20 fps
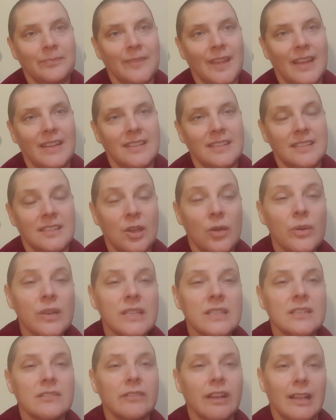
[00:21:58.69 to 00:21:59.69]
And so
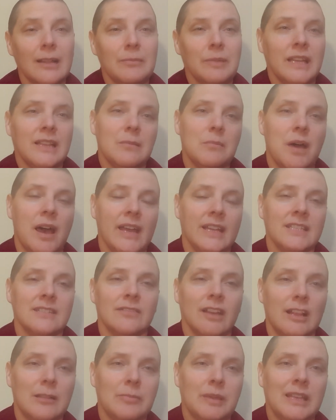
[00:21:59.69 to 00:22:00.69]
is developing the mind,
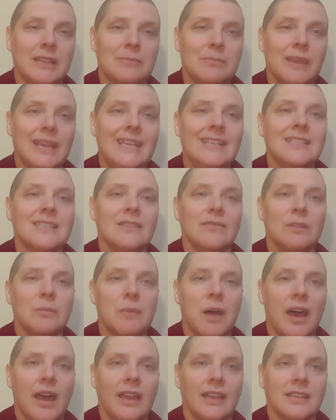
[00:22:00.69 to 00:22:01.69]
developing the peace of the
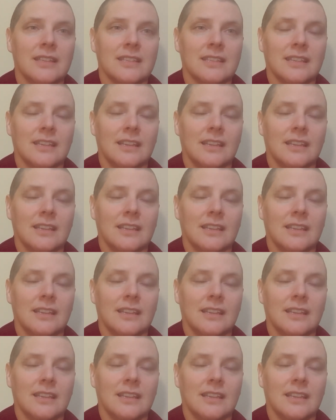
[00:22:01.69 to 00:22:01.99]
mind,